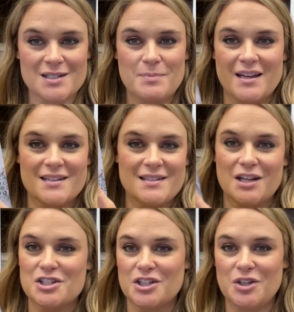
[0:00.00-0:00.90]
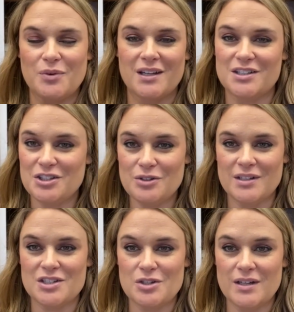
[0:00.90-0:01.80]
pick a section you want to do
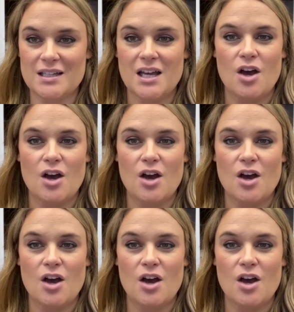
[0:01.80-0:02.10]
and do it.